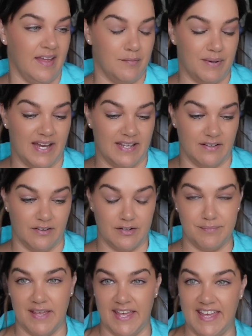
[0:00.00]
But
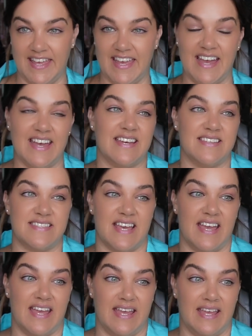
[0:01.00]
on me, as
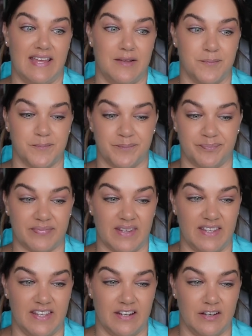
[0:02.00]
a,
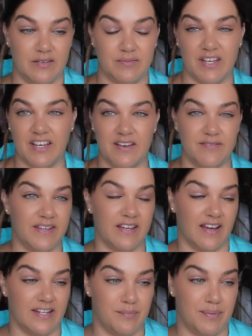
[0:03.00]
you know, curvy
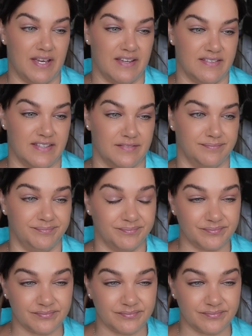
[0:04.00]
kind of person,